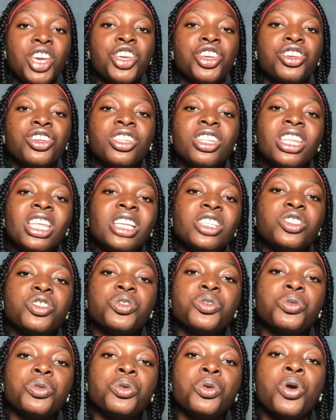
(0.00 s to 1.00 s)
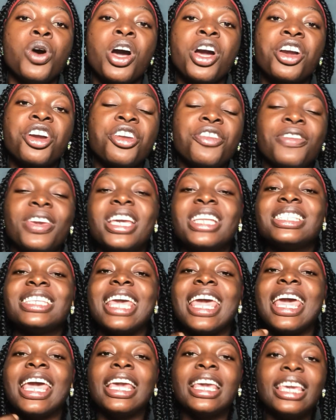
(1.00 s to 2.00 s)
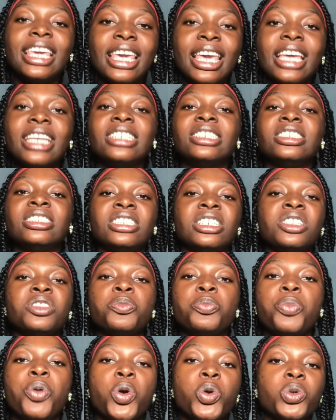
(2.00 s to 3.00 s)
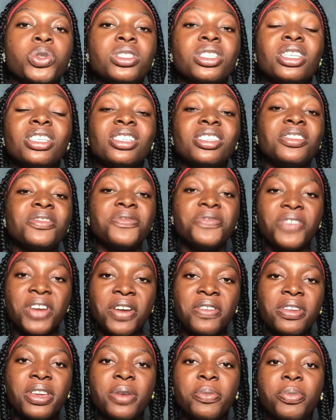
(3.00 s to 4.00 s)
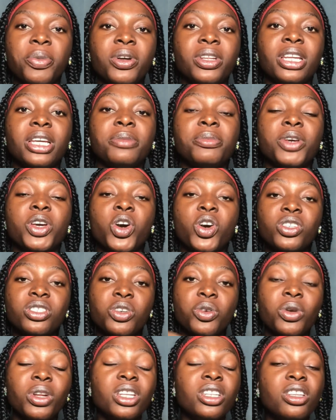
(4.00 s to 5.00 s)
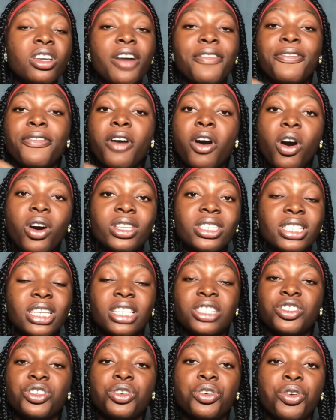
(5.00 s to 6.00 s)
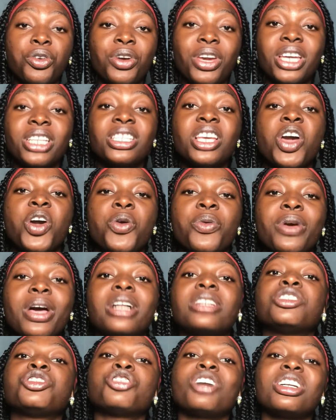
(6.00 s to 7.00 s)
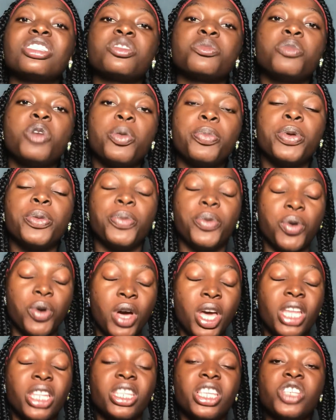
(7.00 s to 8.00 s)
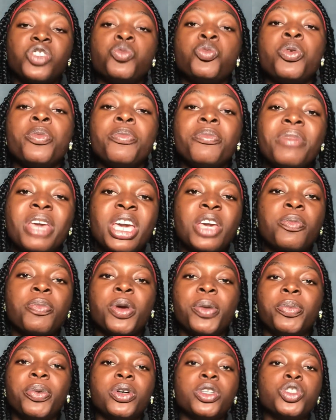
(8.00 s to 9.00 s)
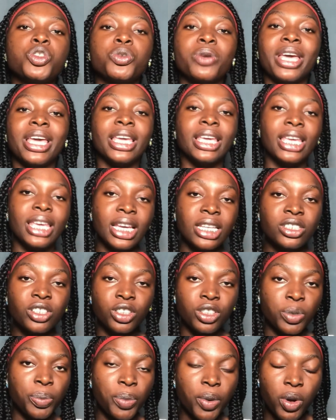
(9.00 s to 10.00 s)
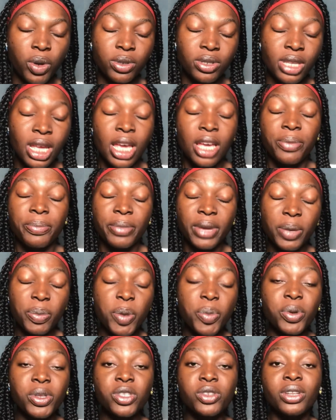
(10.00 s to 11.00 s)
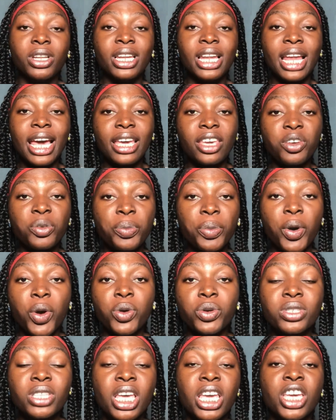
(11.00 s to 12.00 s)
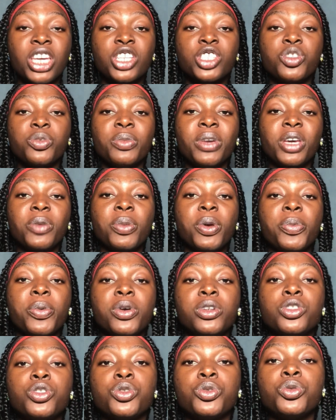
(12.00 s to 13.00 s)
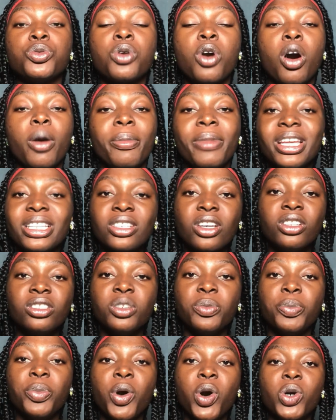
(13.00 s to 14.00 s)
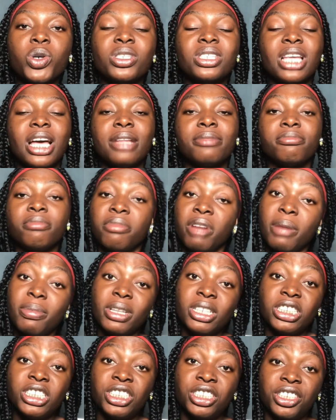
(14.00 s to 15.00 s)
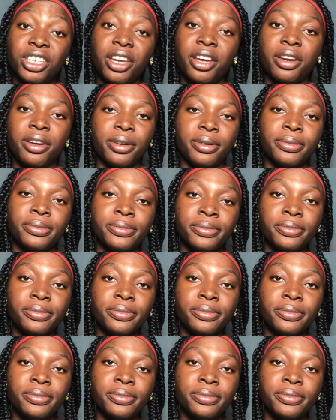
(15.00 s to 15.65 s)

You need to create engaging posts. This is very important because the quality of content you create will attract more people. This will make people to engage on the post, make people to like your post, it will make people to comment on the post and probably share.